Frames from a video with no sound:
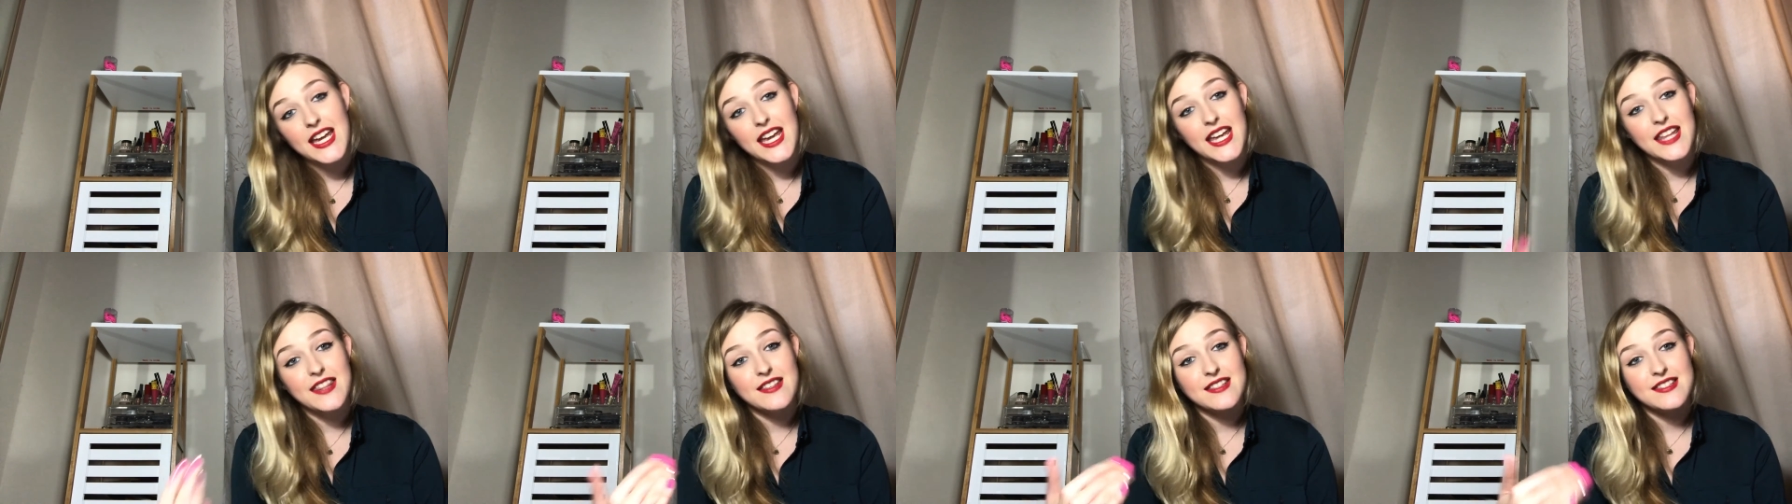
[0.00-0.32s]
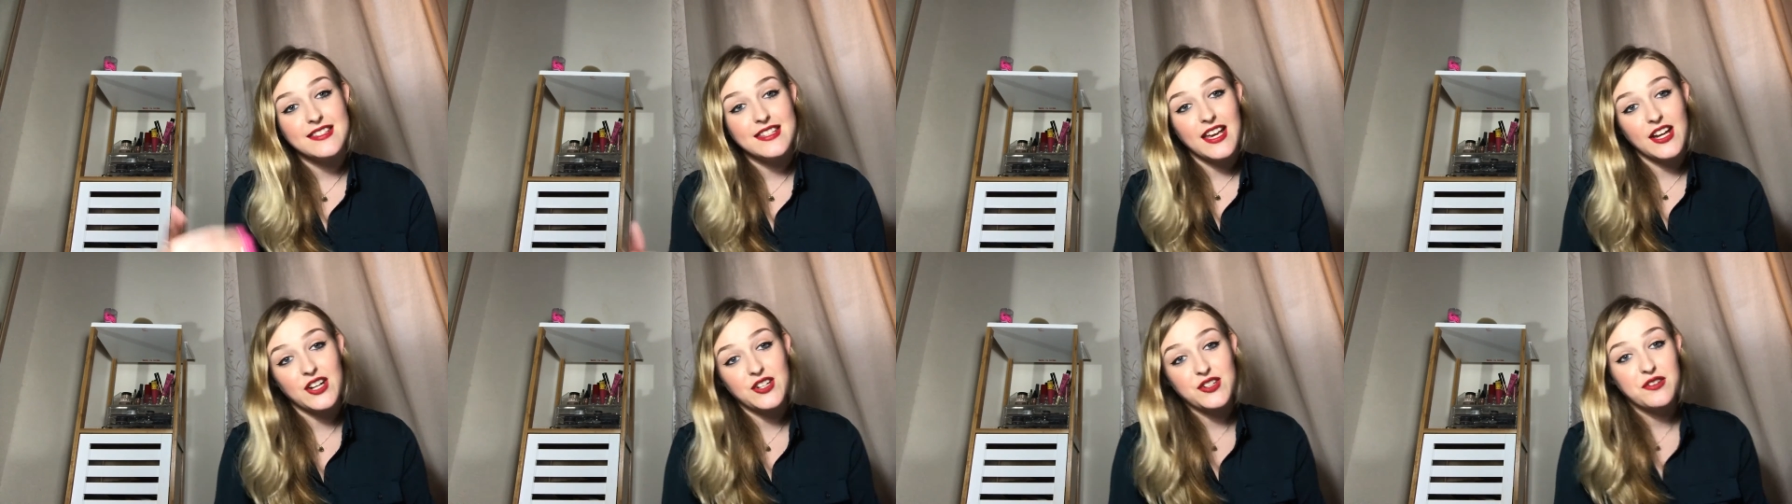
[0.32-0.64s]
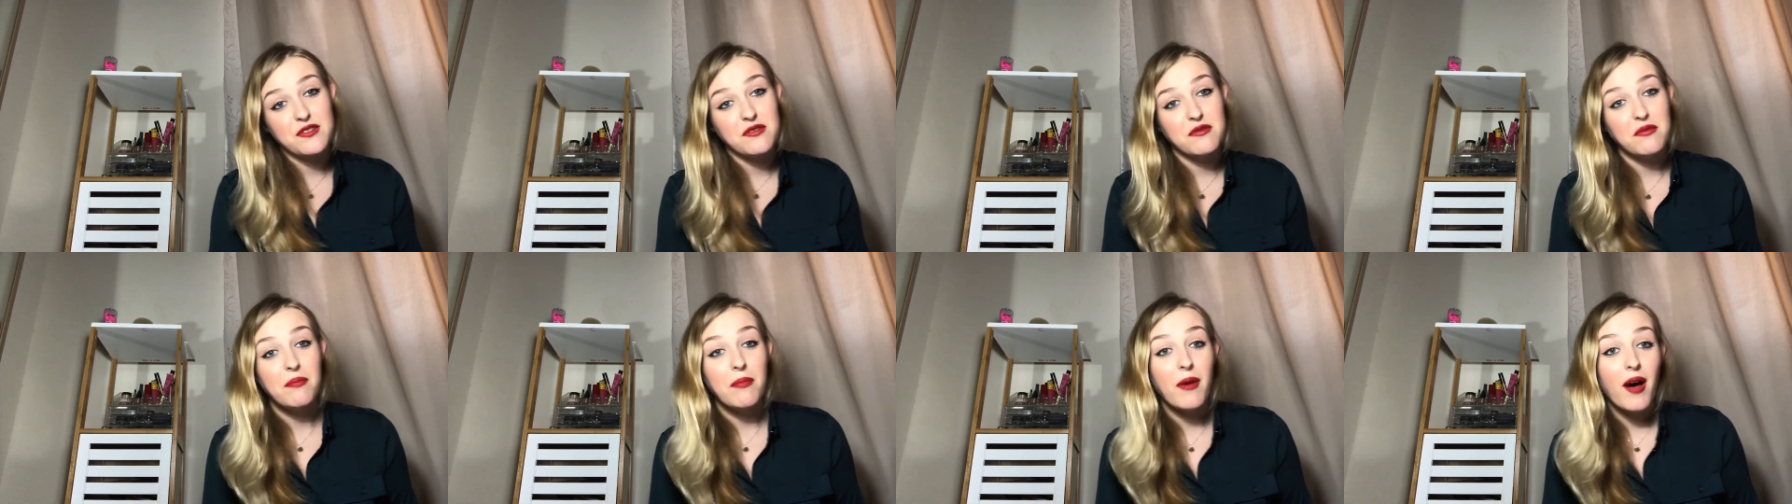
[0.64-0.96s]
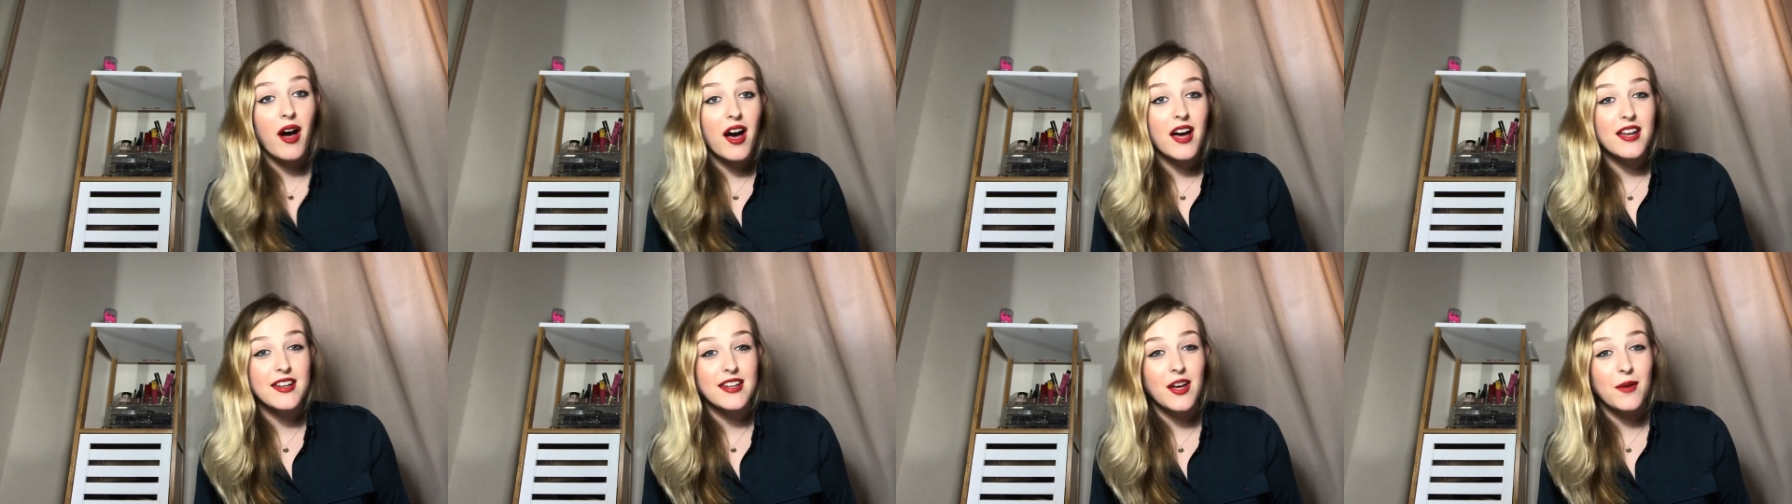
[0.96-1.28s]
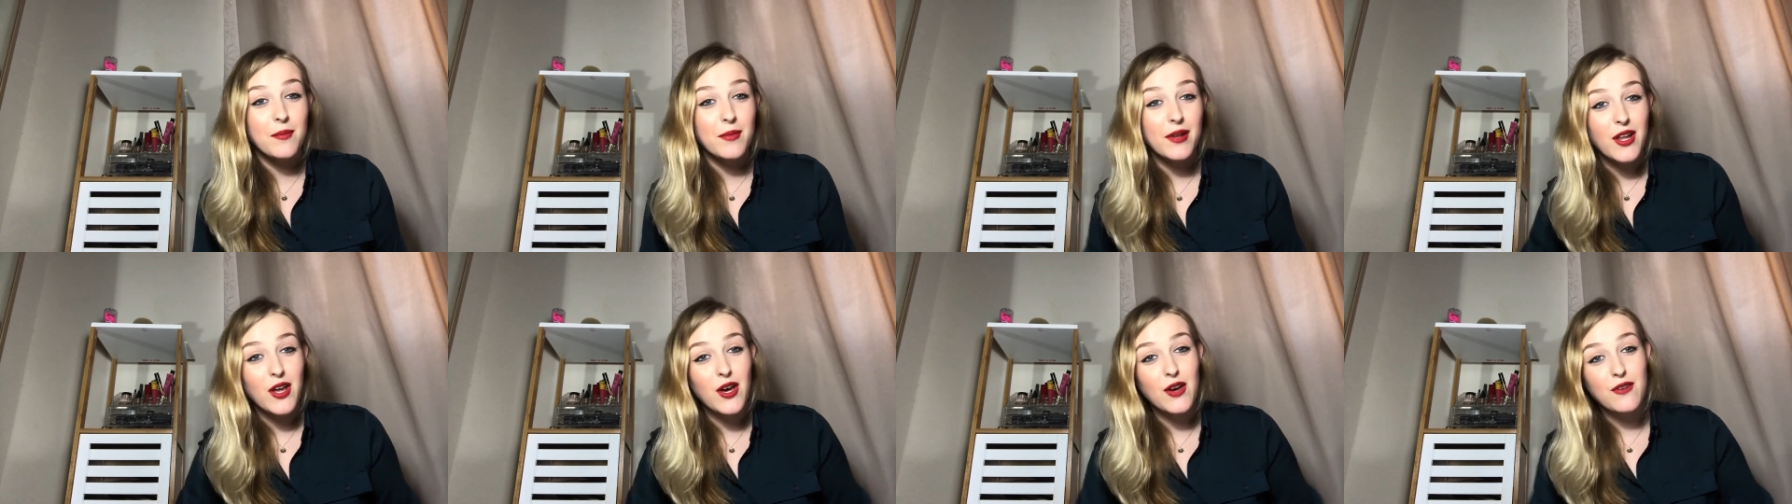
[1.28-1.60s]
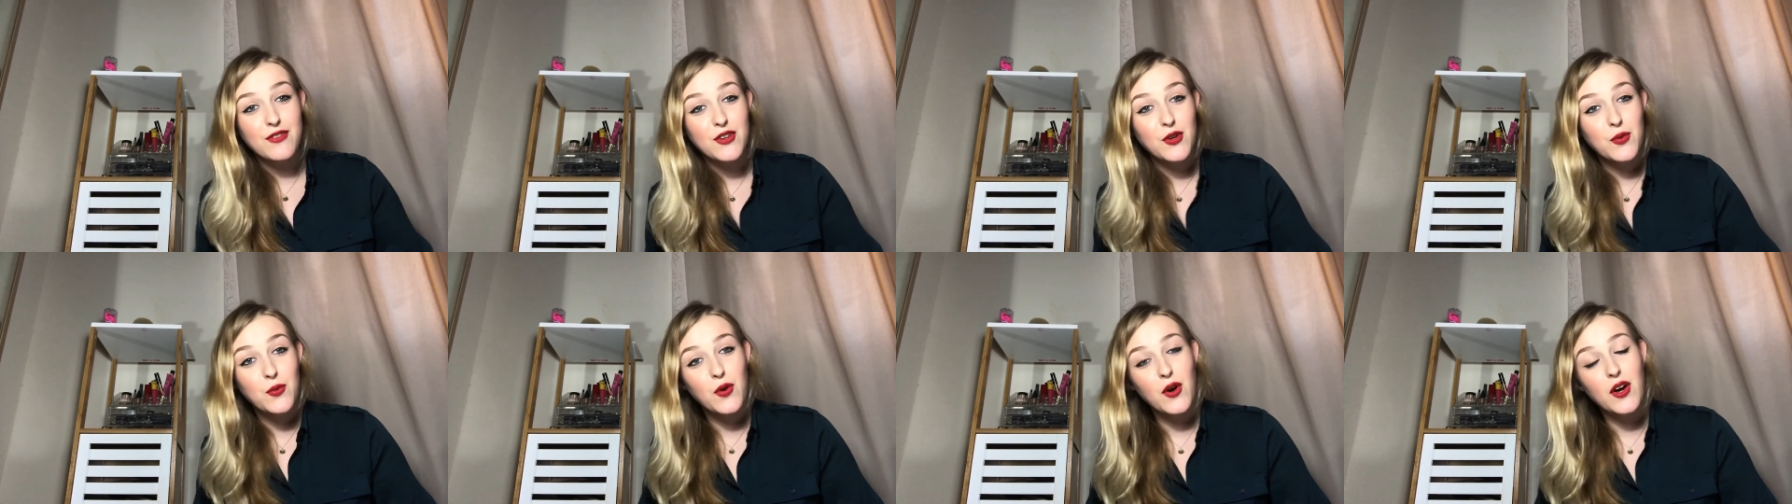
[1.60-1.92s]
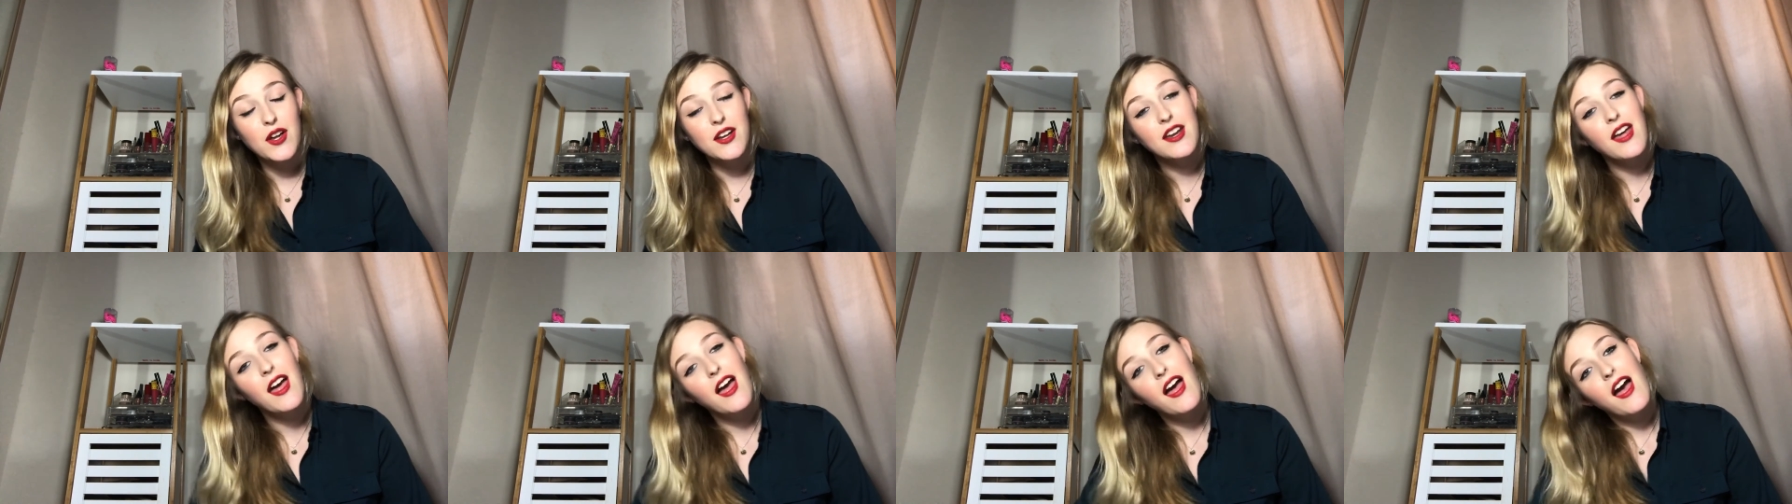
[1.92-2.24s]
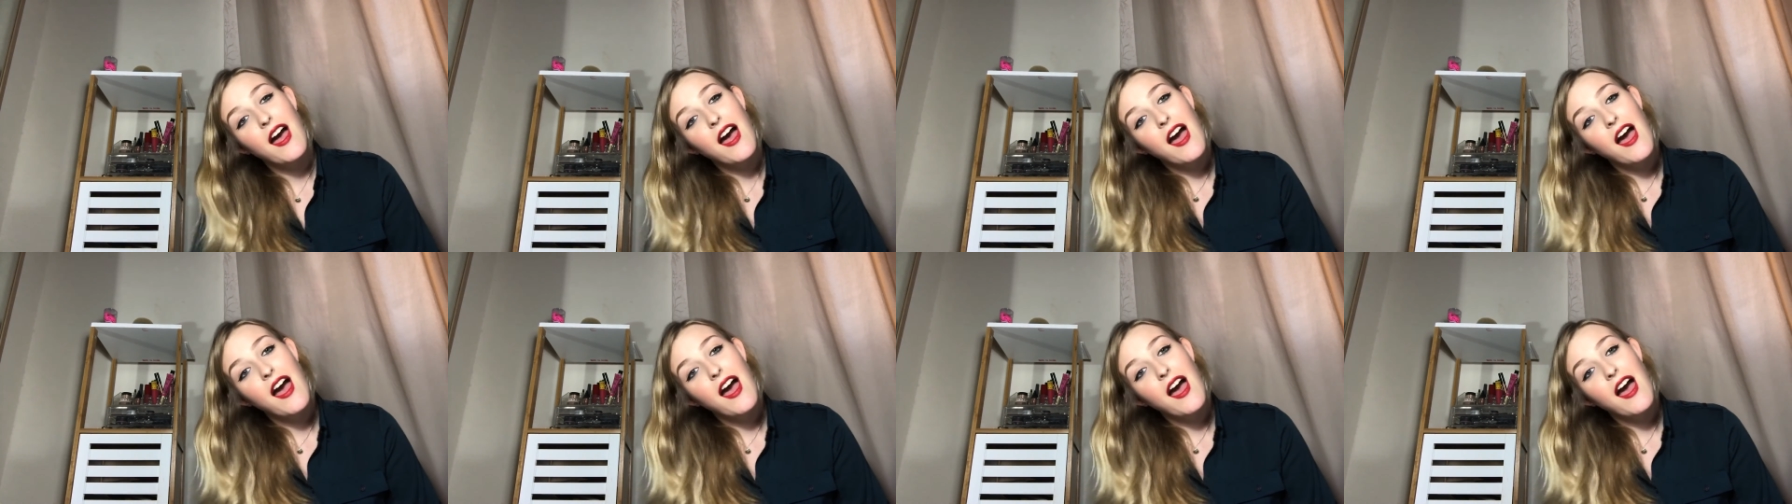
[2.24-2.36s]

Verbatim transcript: in the section bar down below if you want.